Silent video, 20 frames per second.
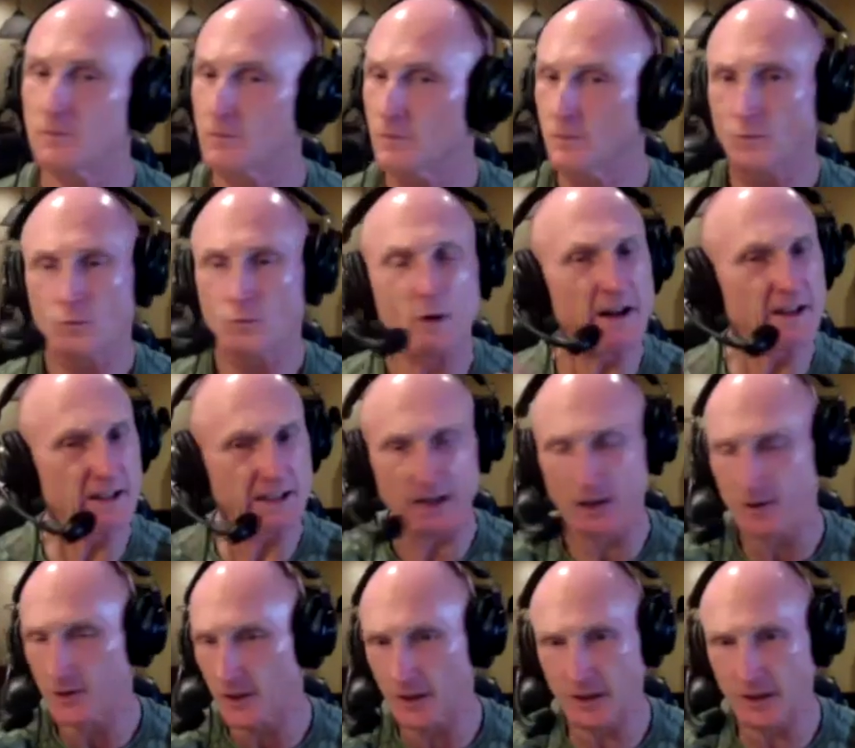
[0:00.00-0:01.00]
Right
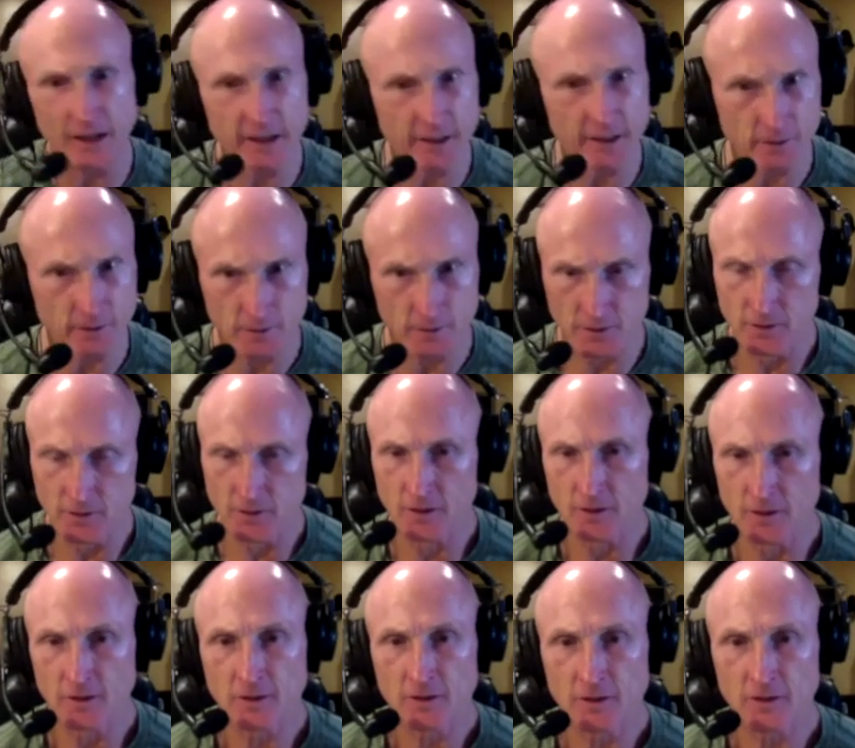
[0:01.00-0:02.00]
down the line.
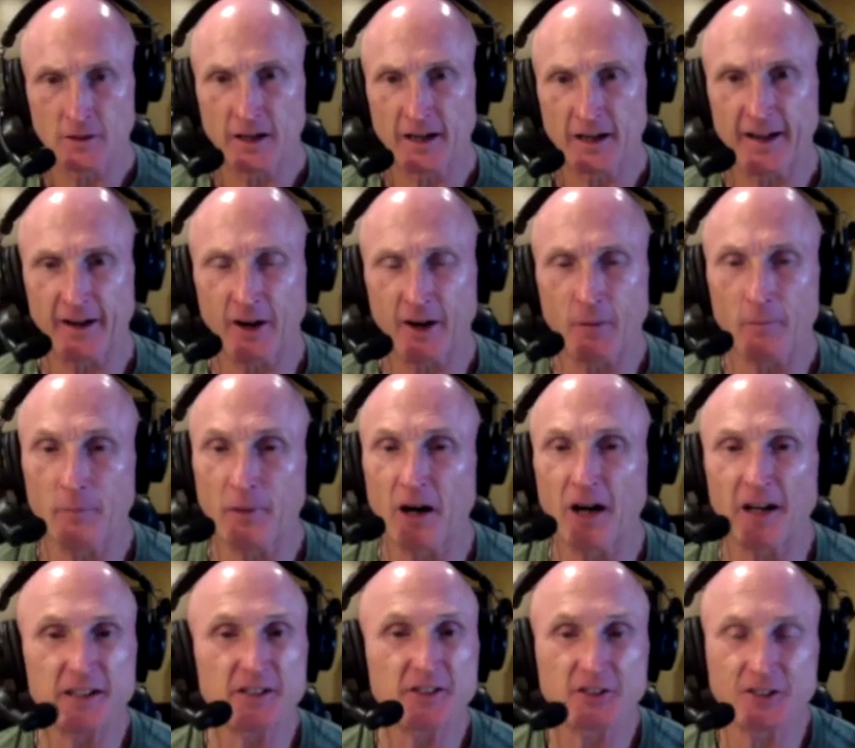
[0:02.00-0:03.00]
And our
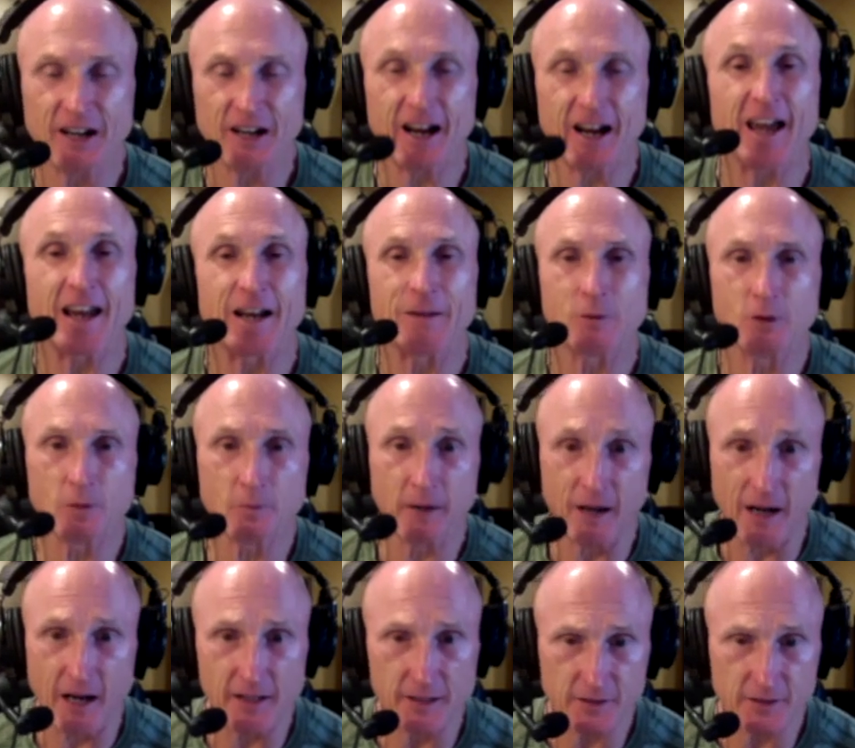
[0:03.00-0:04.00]
bodies are animal
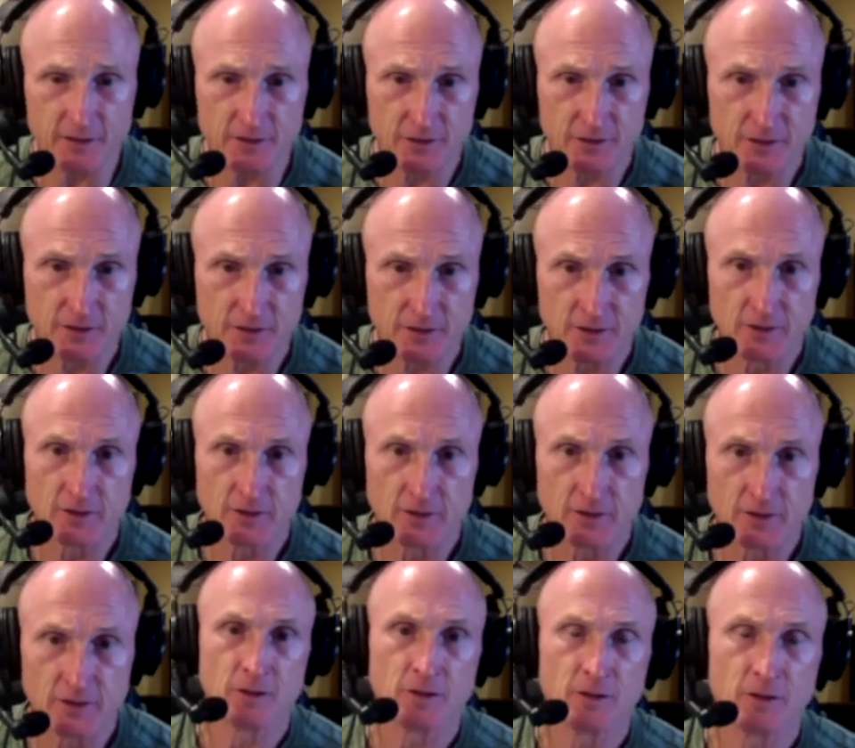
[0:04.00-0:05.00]
bodies.
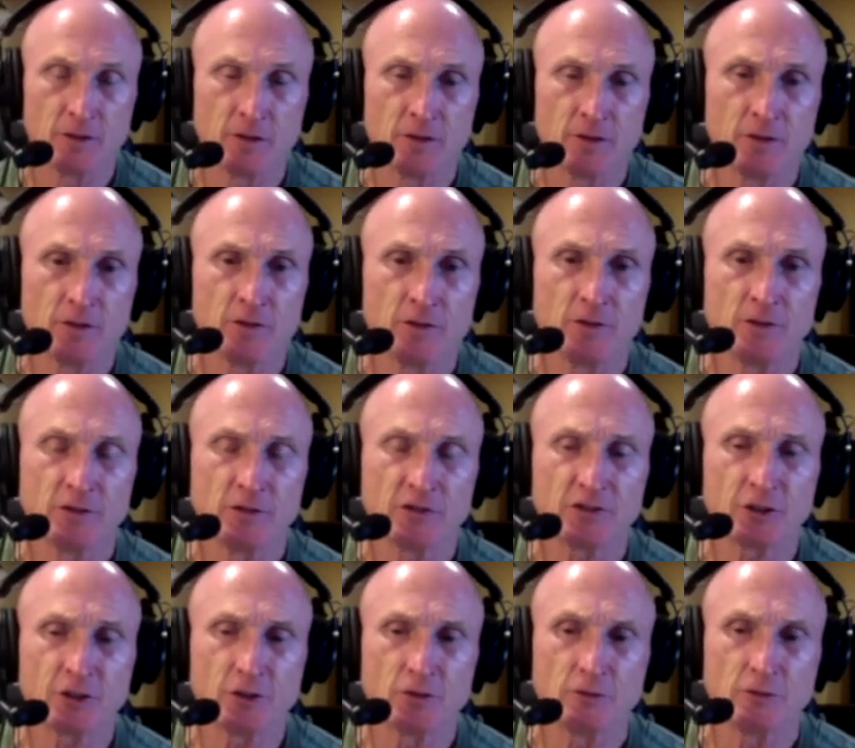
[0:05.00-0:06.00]

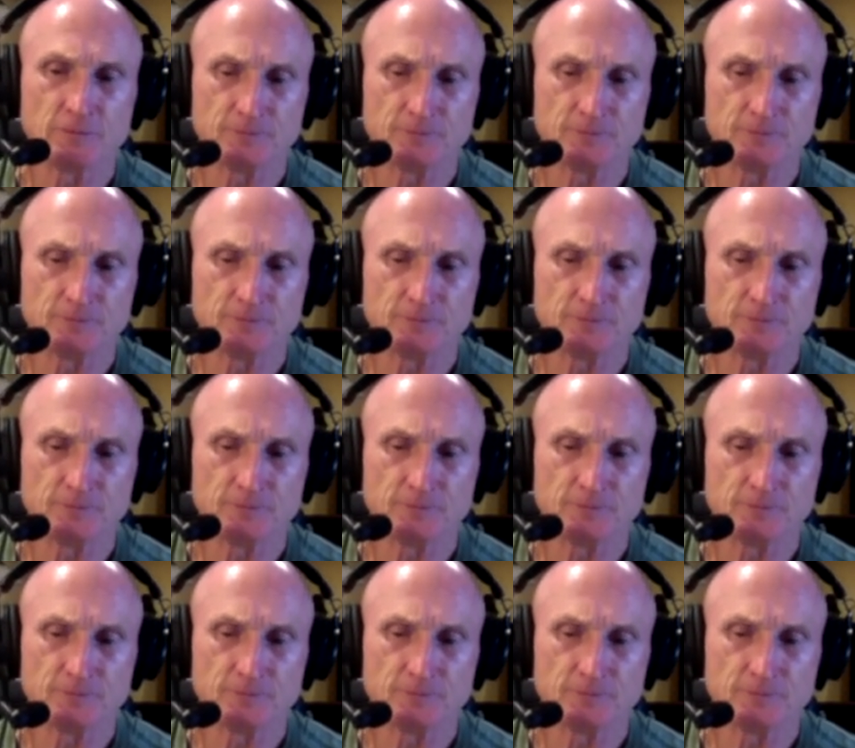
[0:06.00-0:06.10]
So